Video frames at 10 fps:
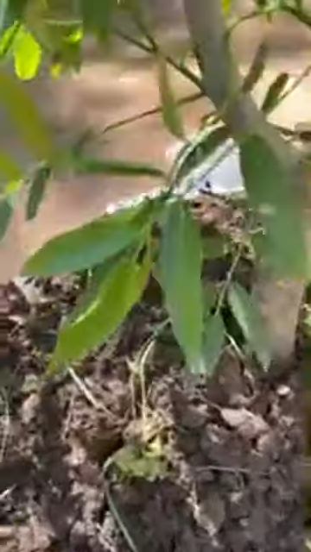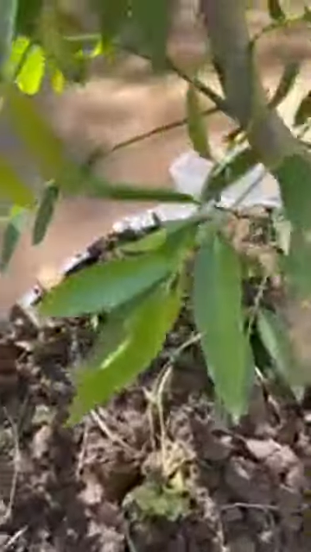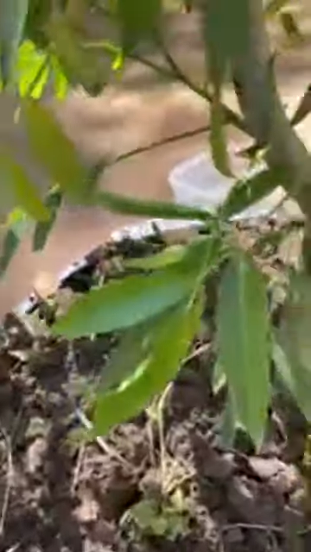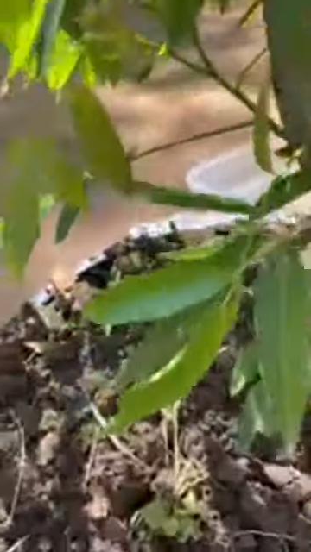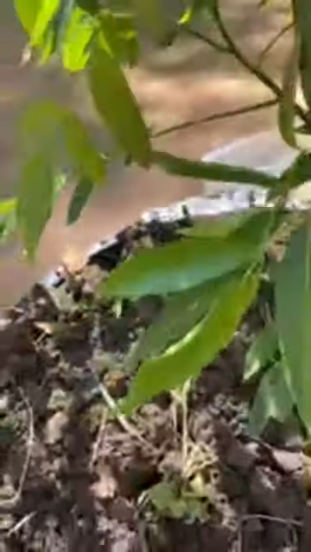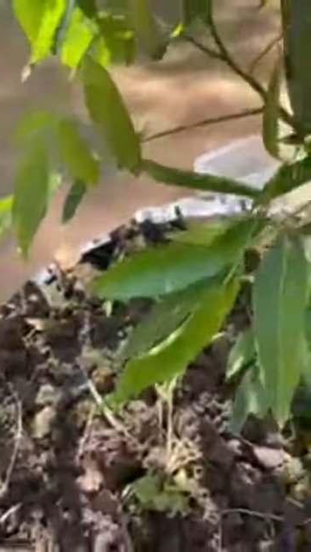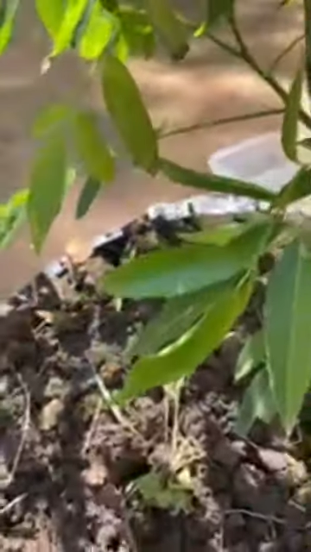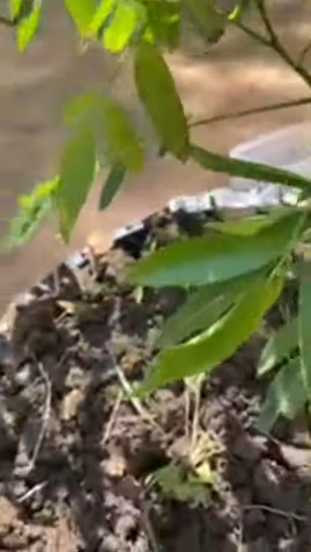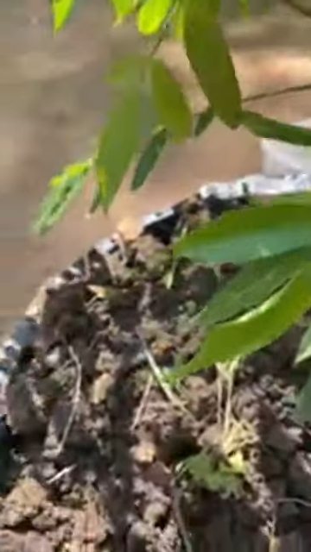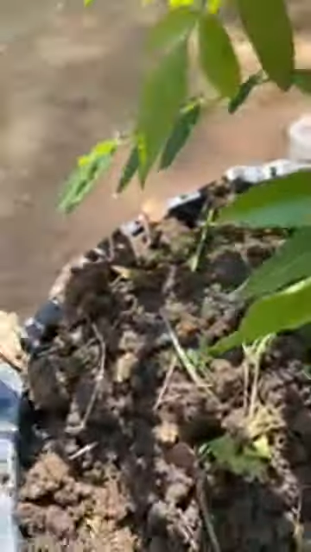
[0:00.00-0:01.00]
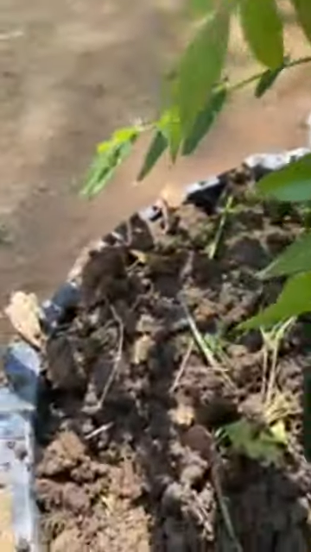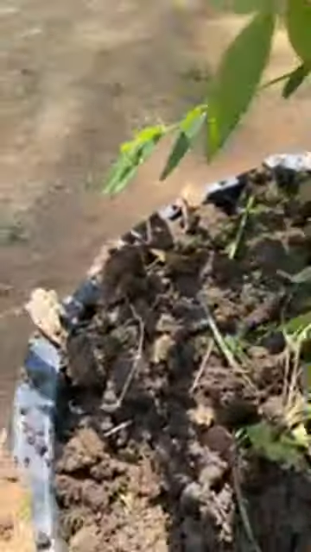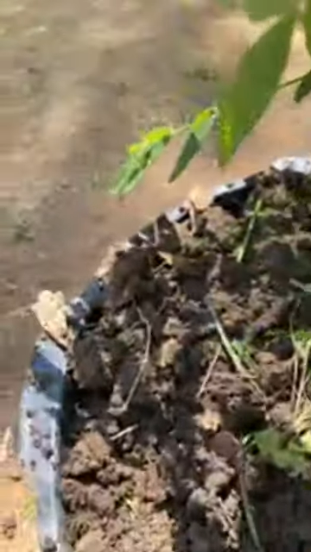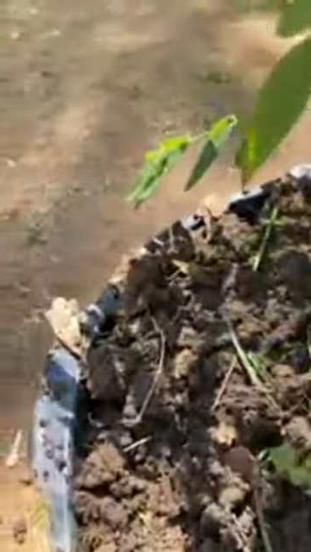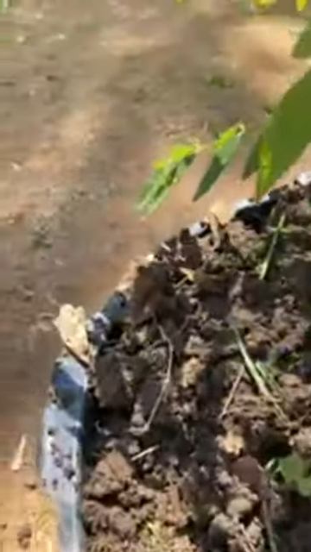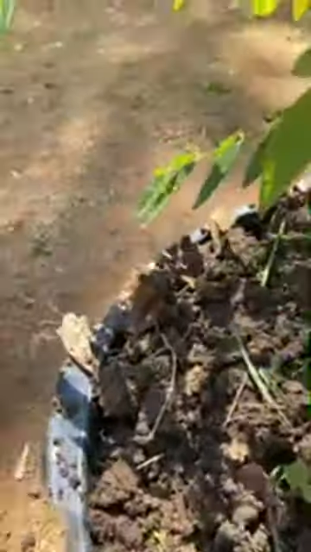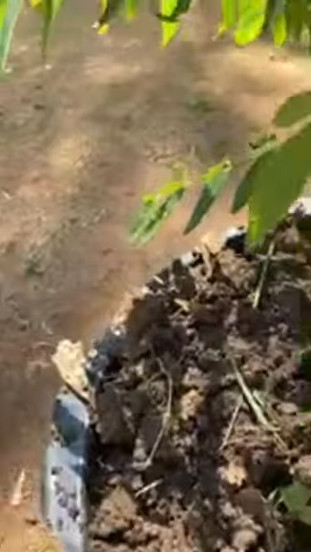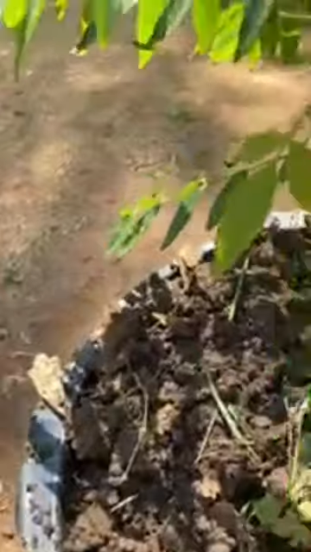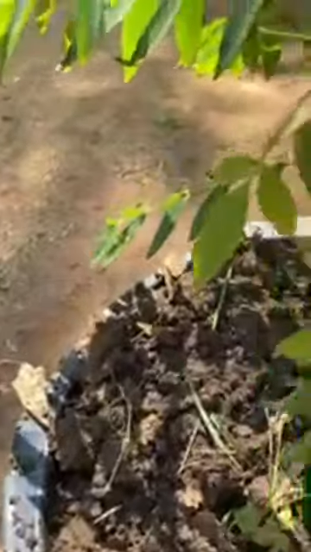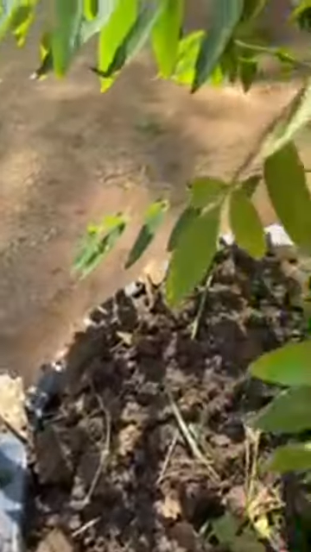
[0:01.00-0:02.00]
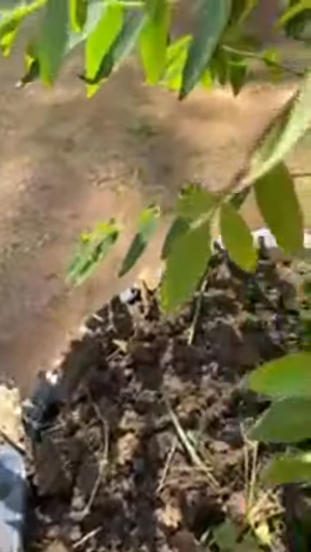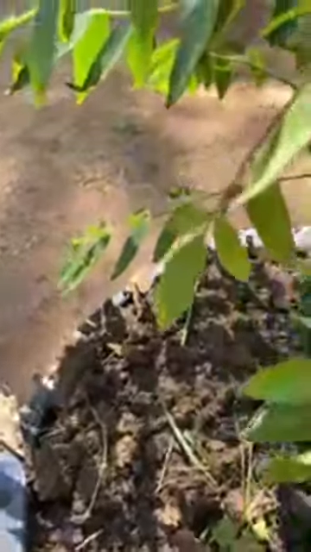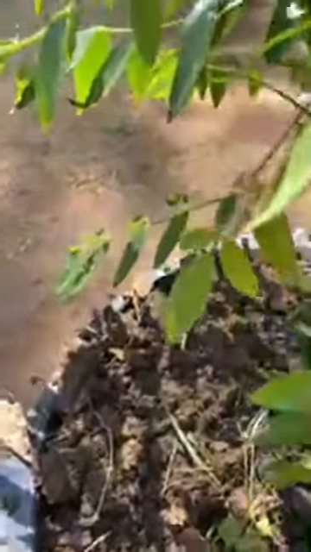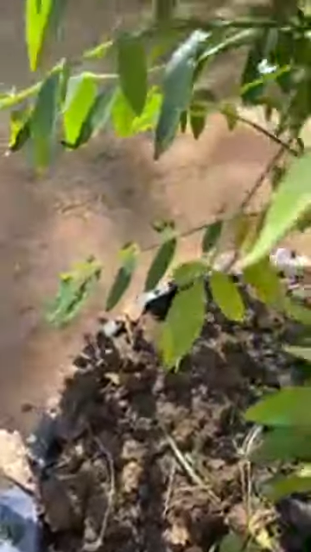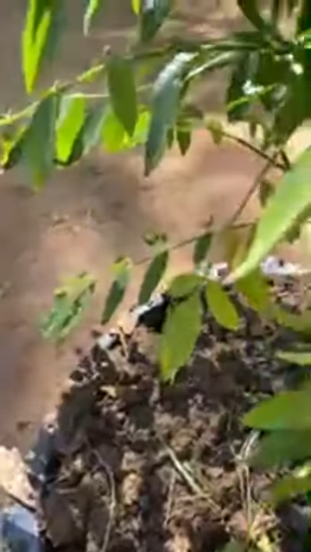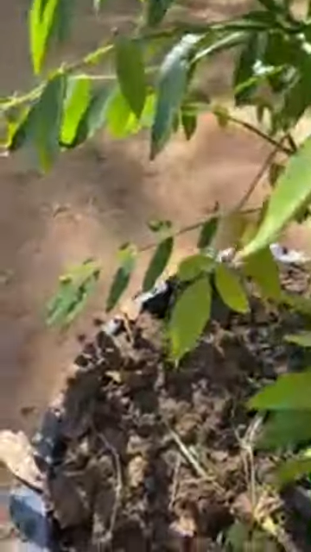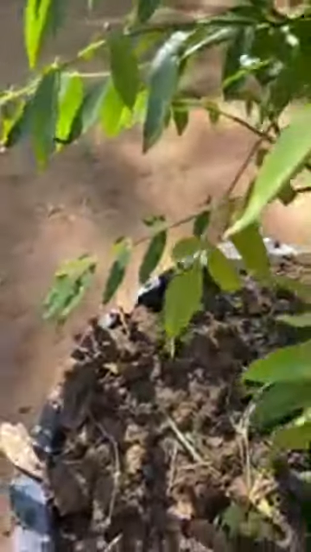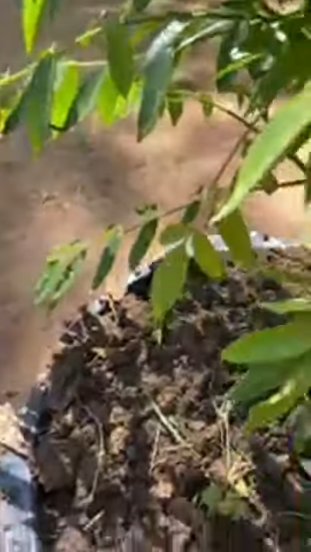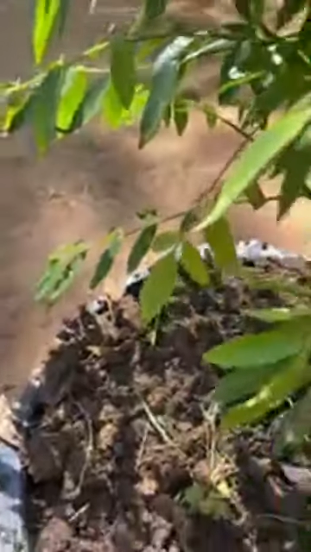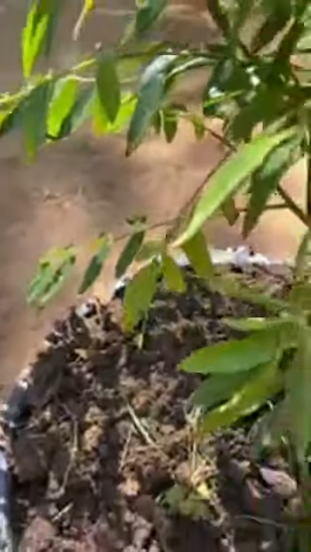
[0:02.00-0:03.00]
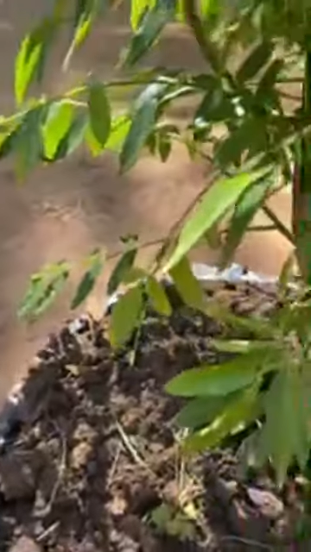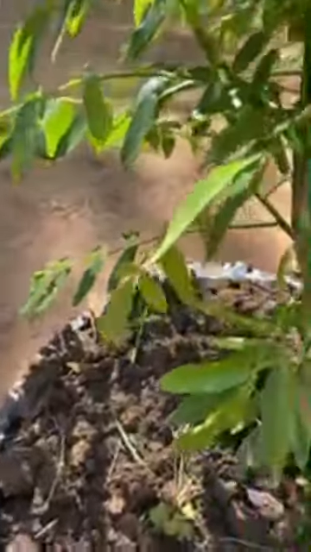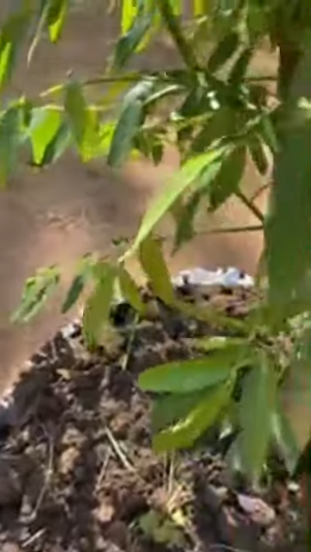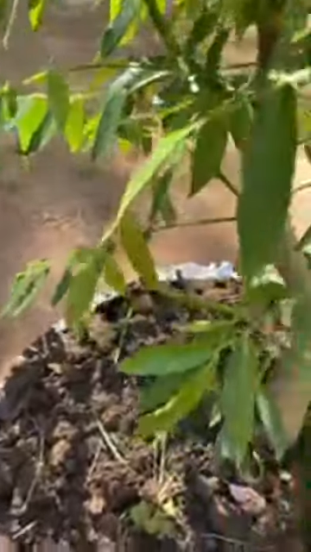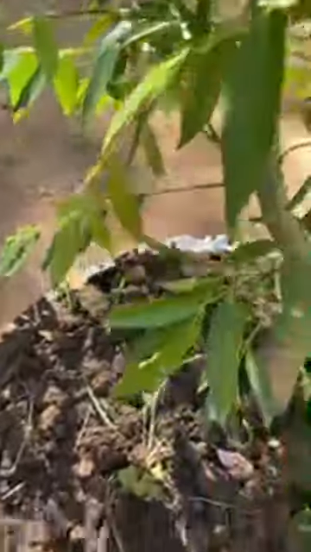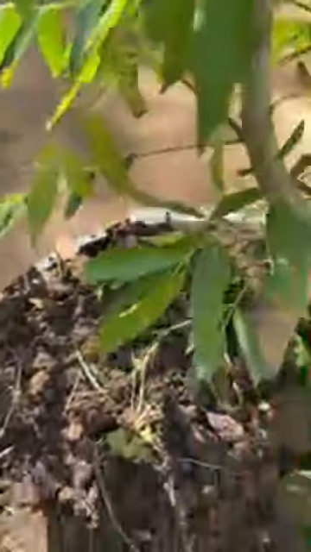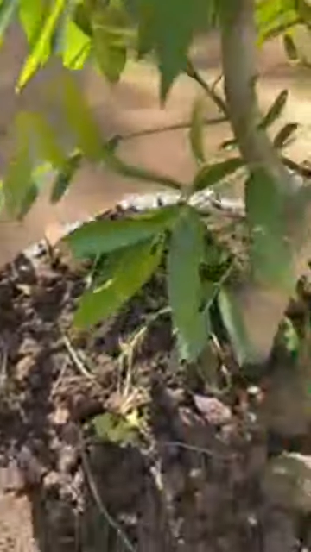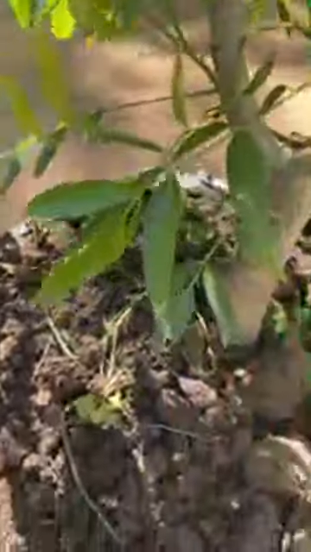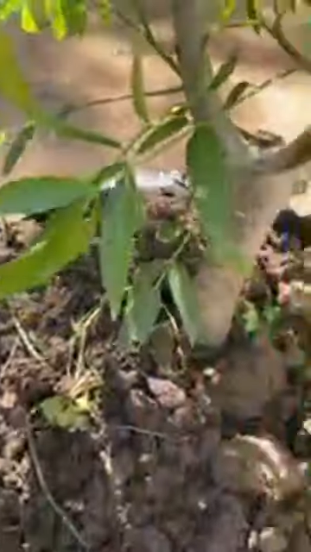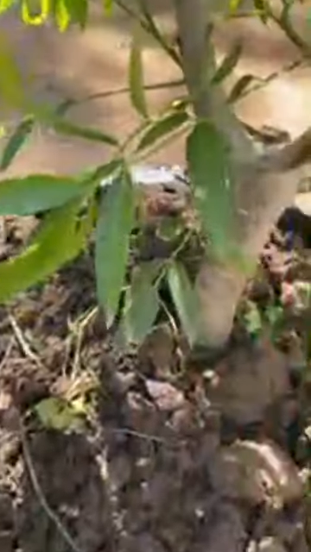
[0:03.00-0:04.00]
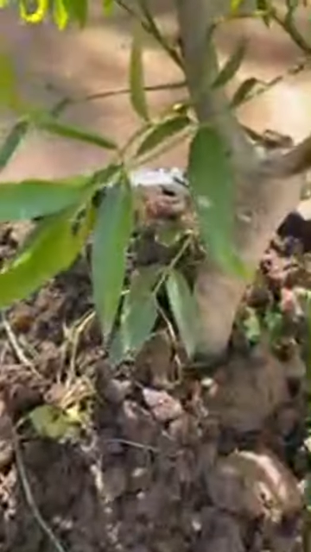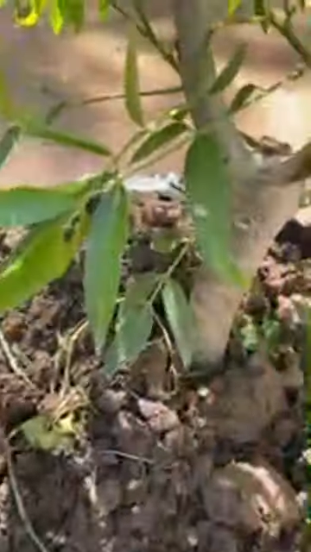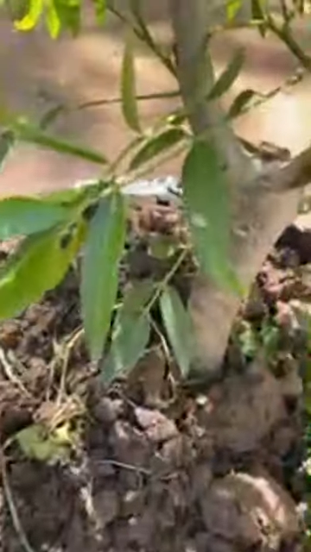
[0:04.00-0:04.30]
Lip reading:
(no speaker visible)